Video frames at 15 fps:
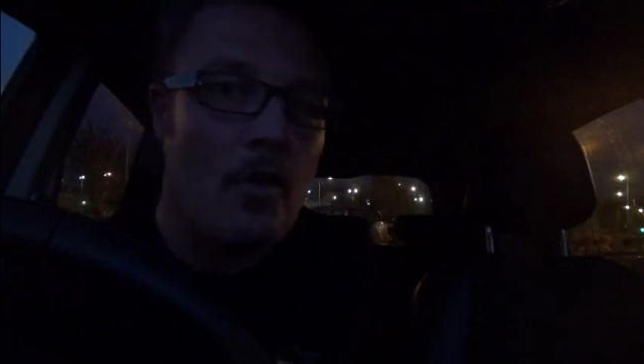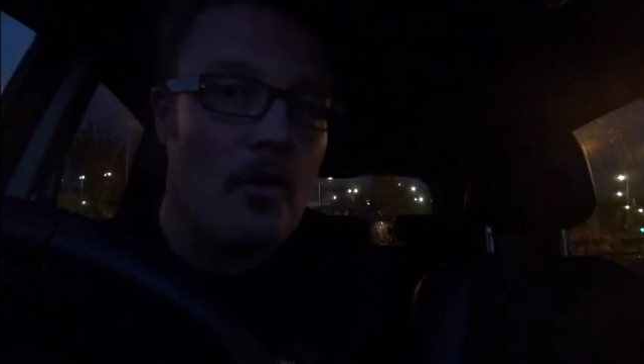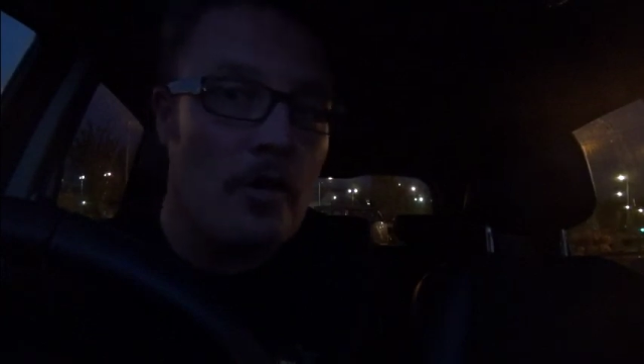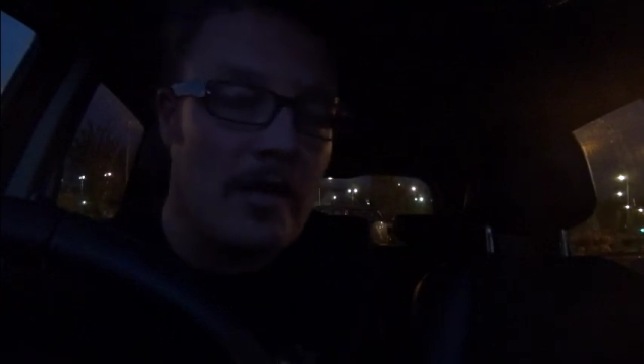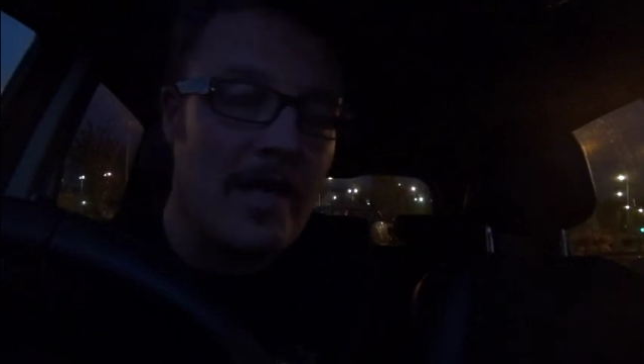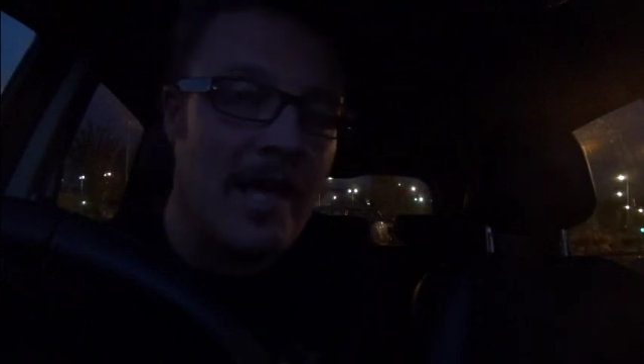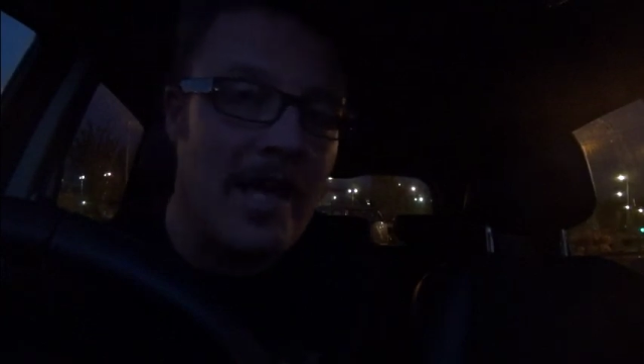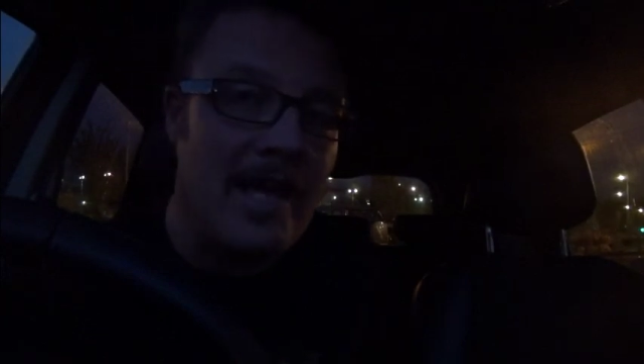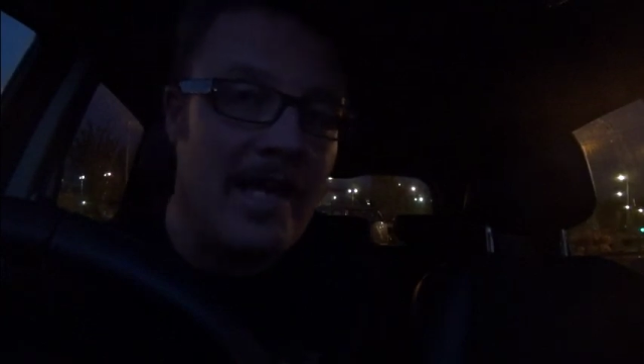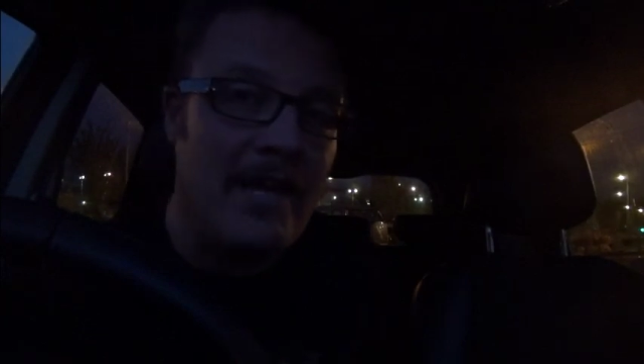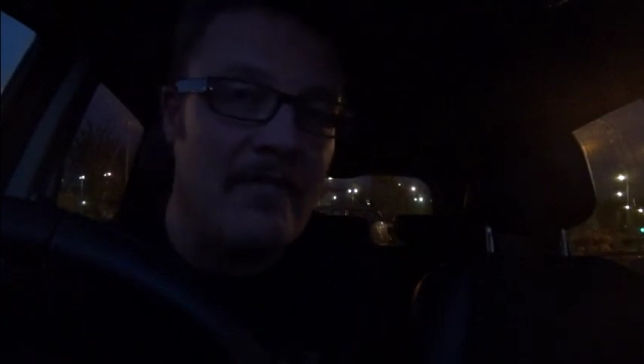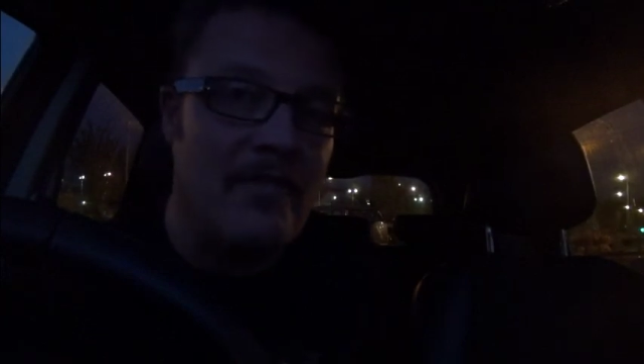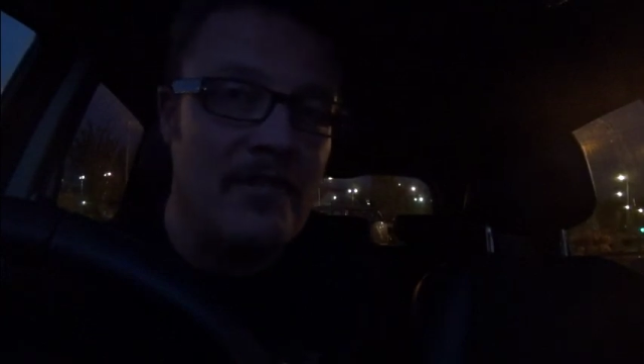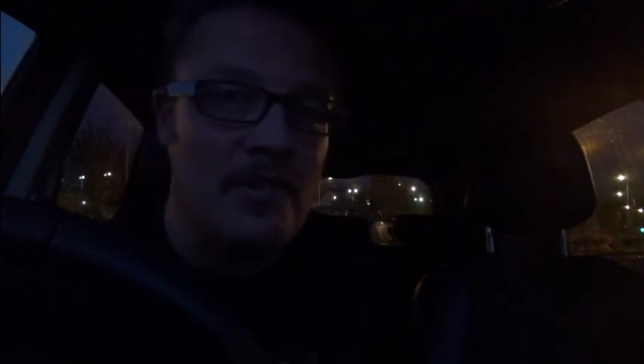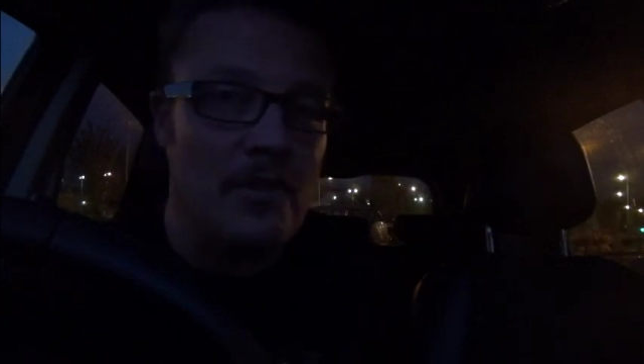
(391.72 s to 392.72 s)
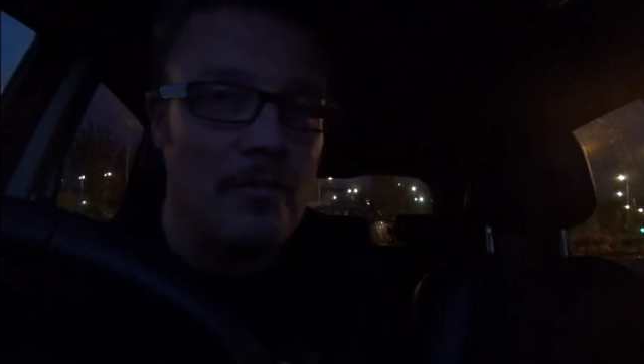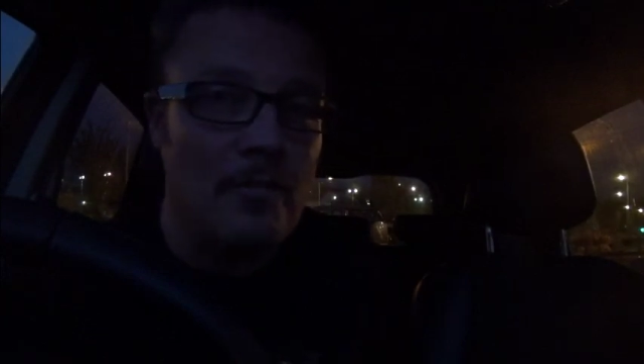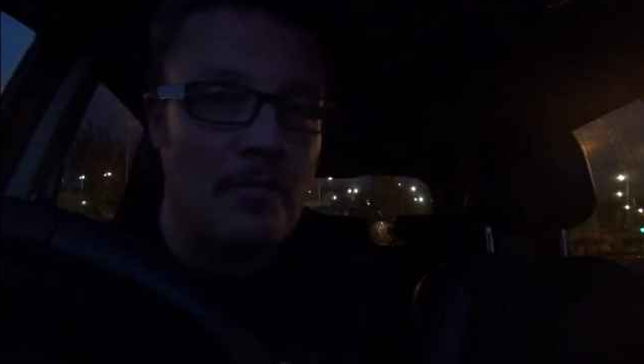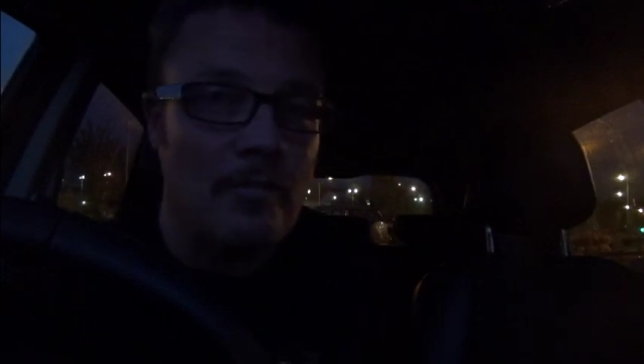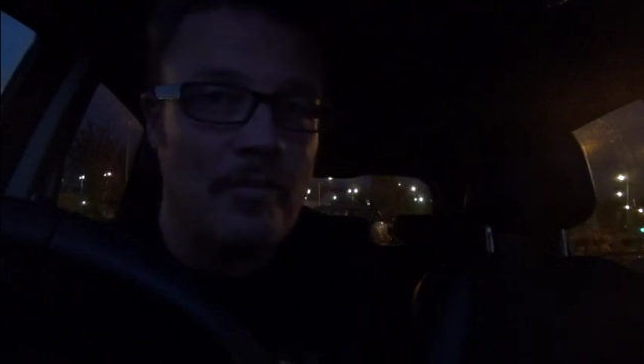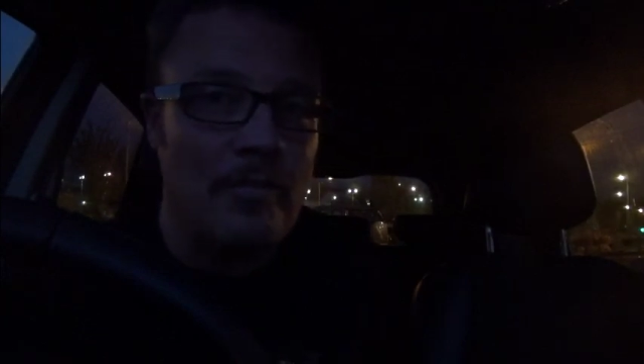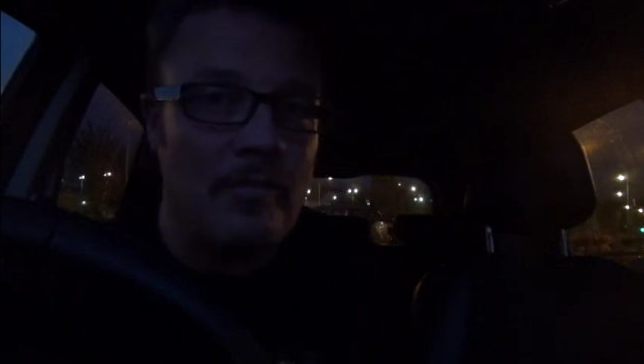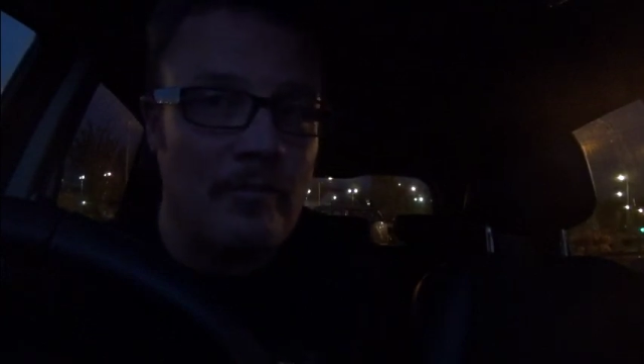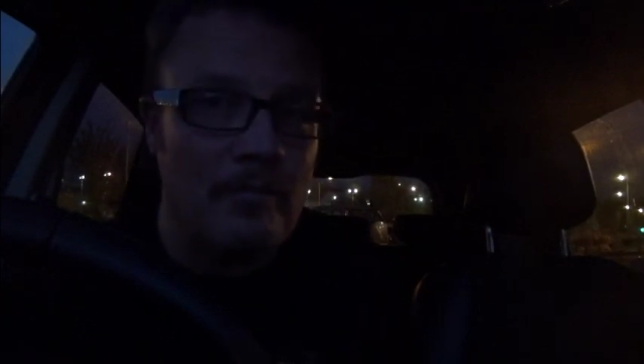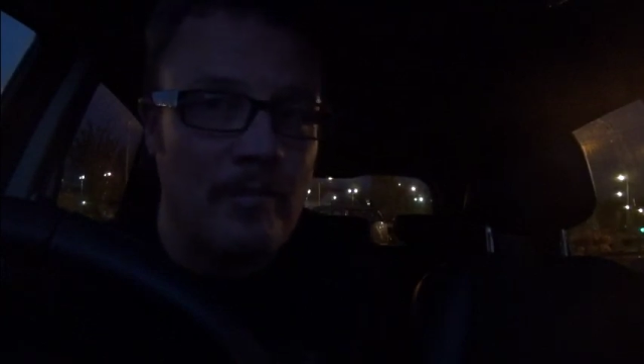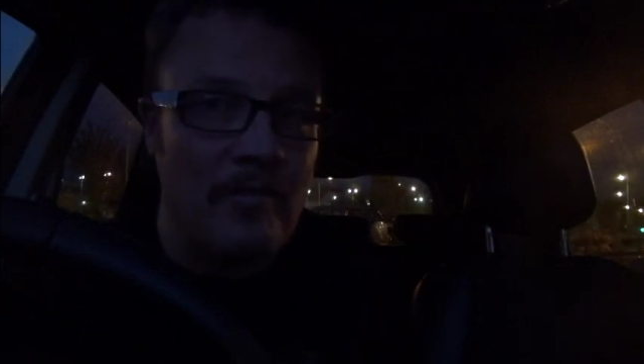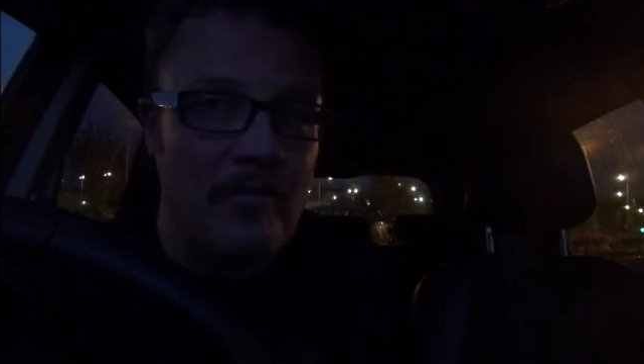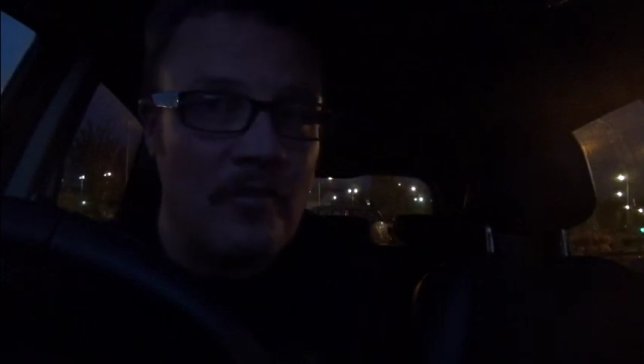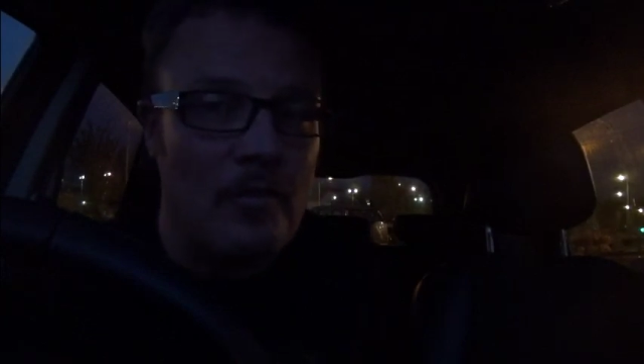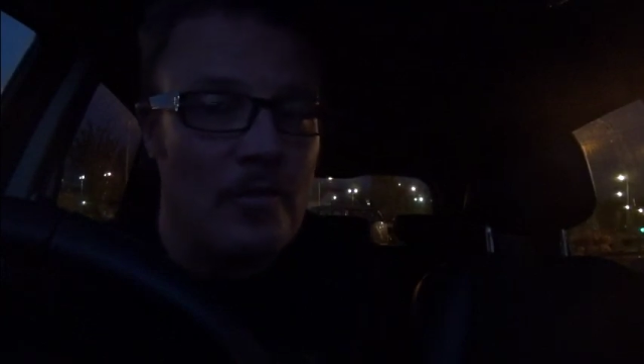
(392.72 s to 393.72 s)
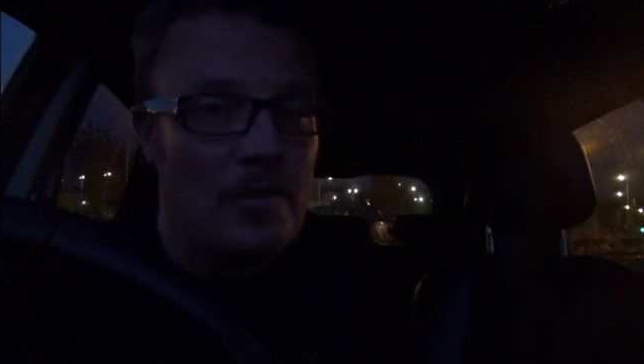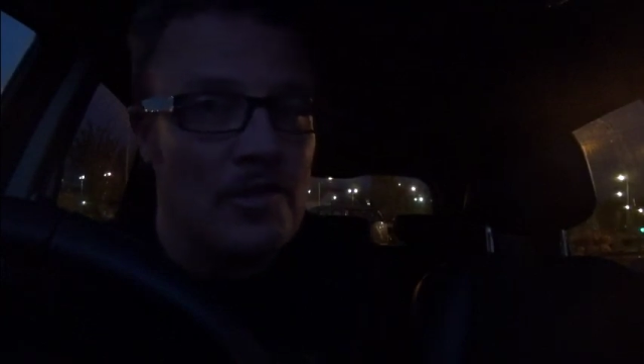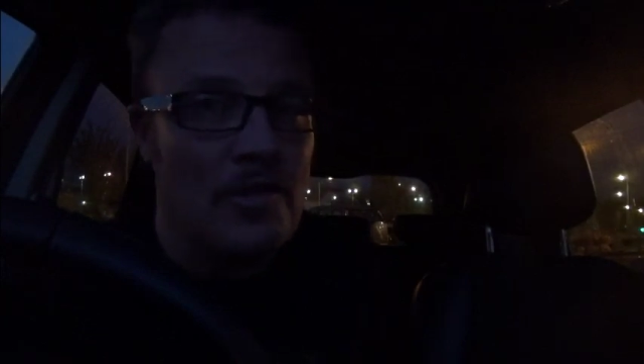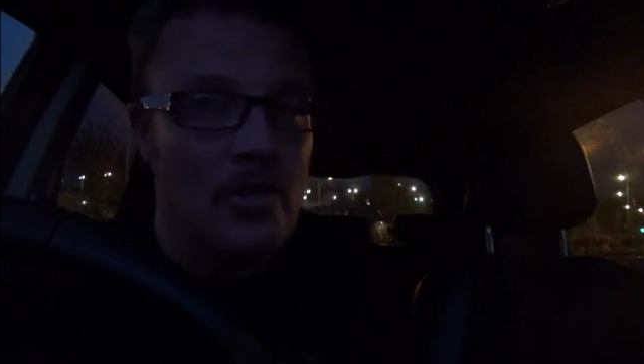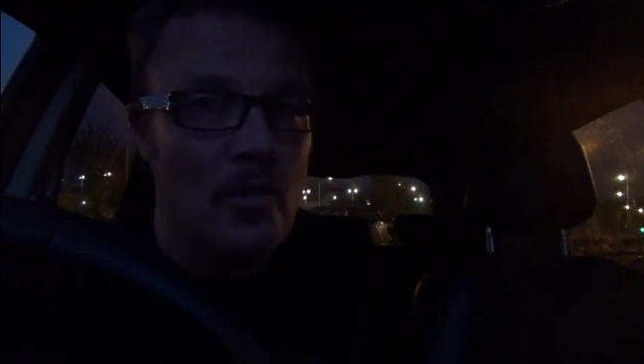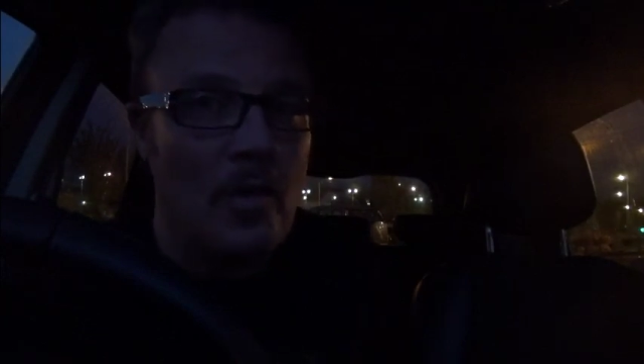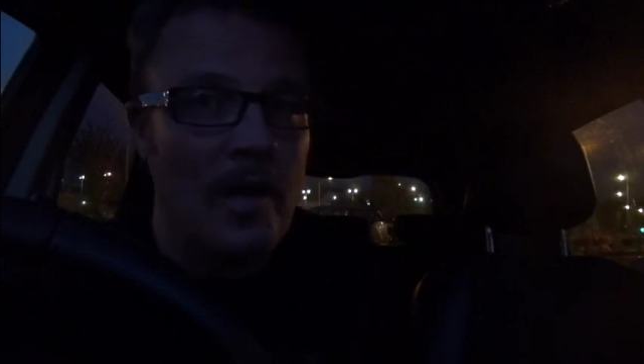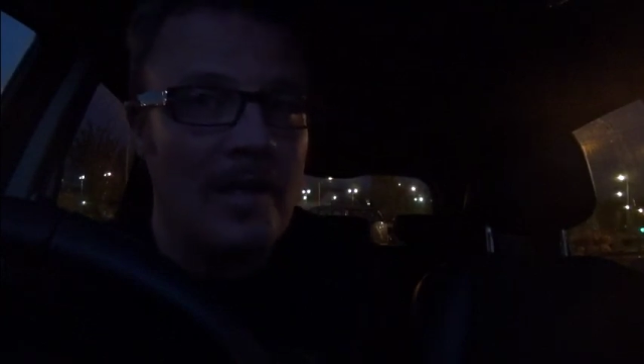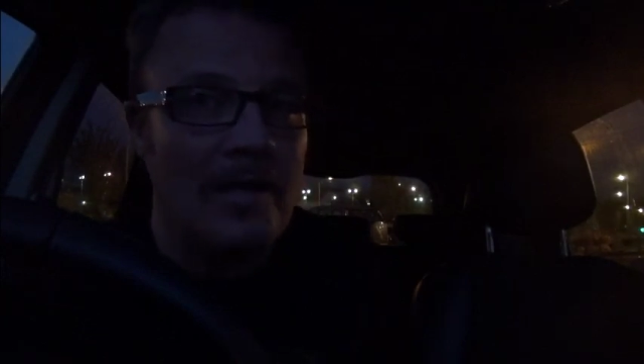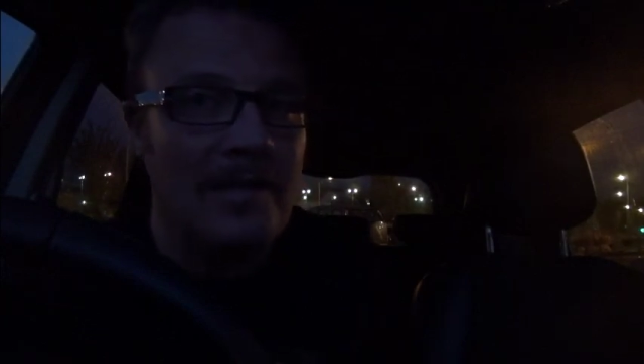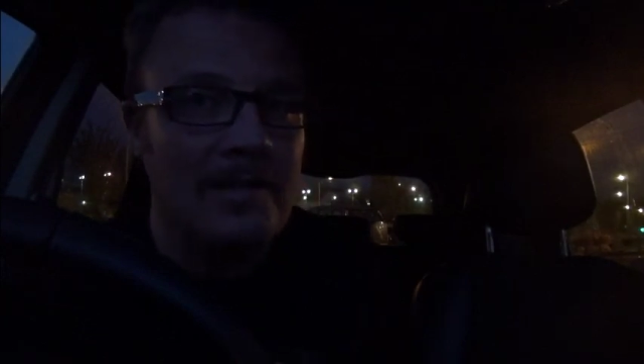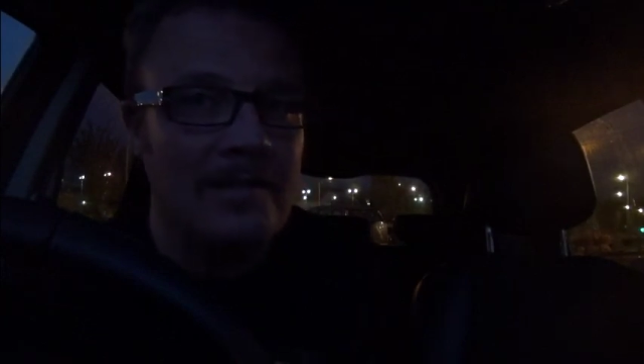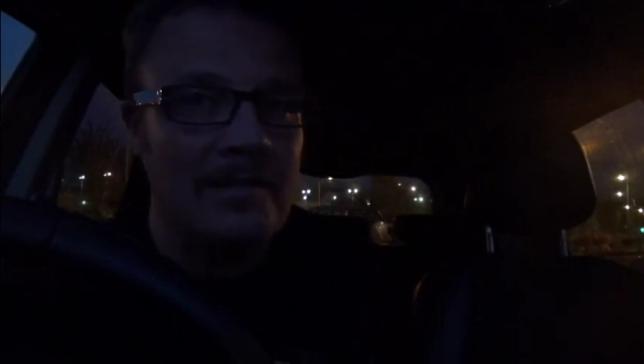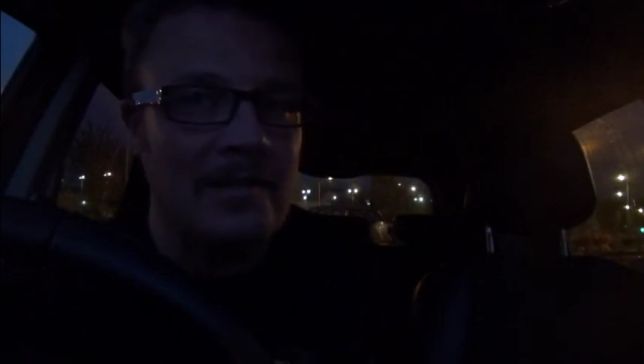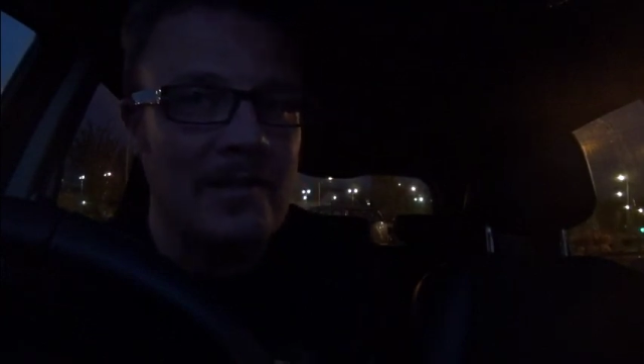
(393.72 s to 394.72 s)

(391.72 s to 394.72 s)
Or again, if he's not performing too well